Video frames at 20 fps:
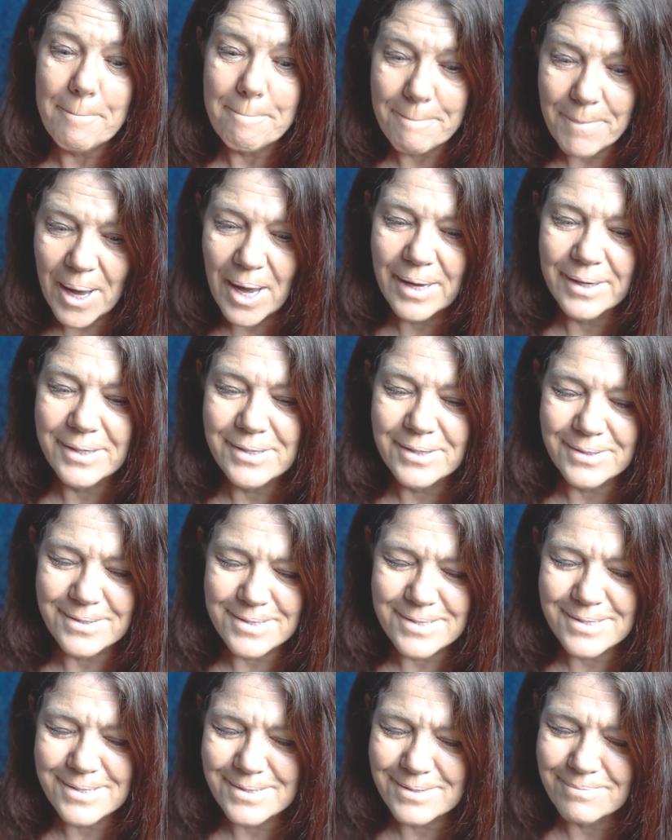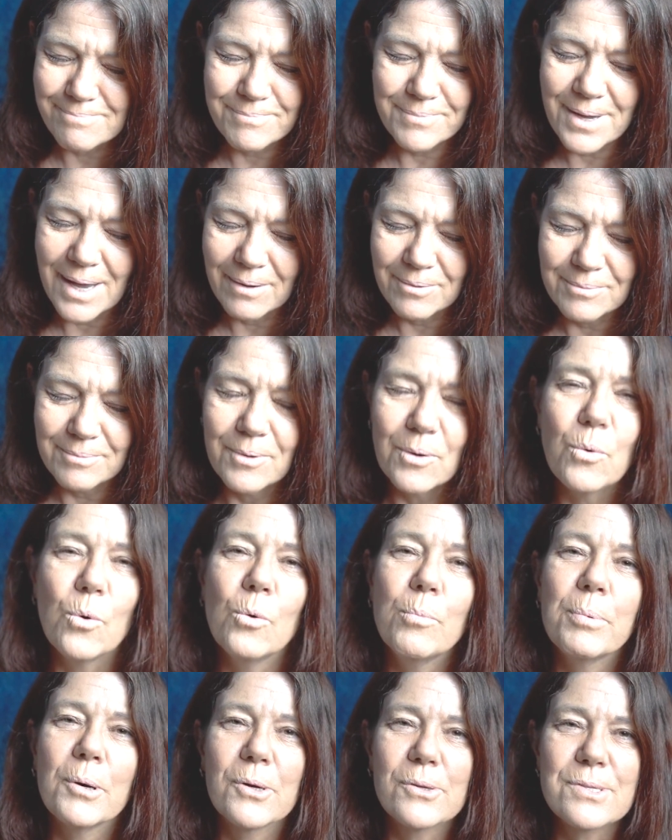but it's, yeah,
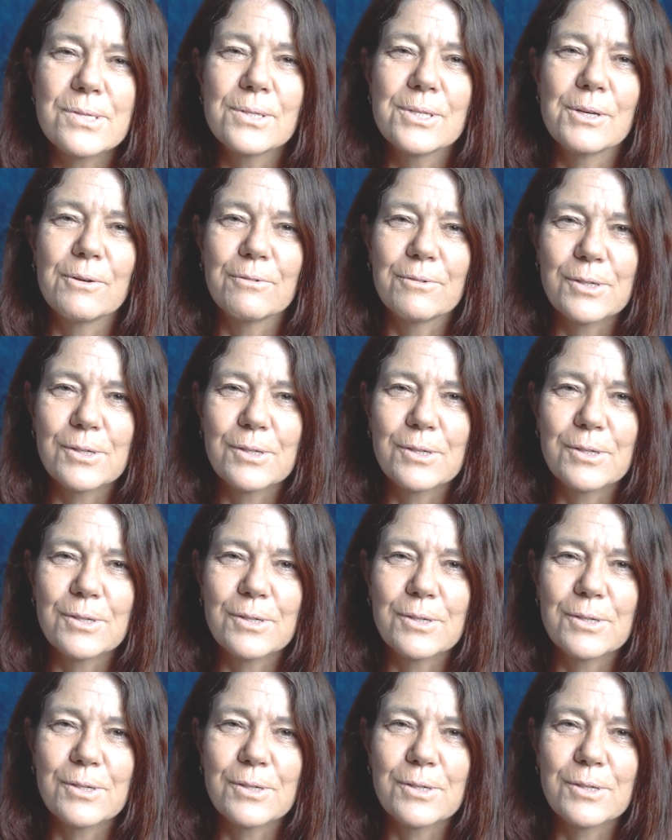all positive.